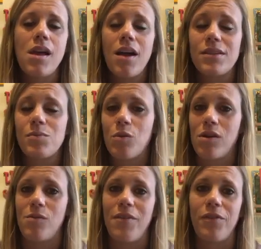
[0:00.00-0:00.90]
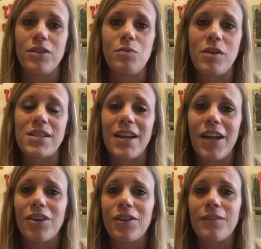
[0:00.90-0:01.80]
lots more reference books that
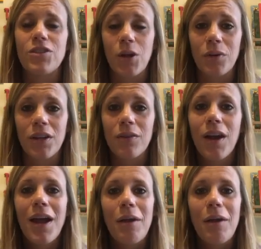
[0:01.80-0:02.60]
I could have shown you.